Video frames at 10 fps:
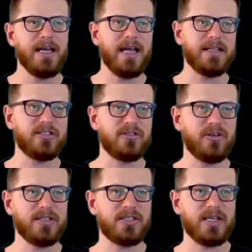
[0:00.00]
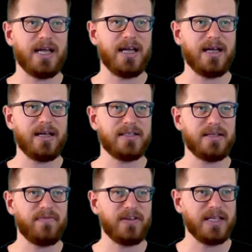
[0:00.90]
It's not
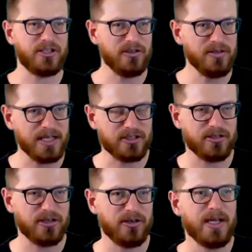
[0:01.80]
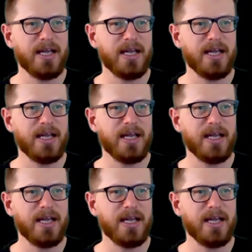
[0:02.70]
something that you need to do.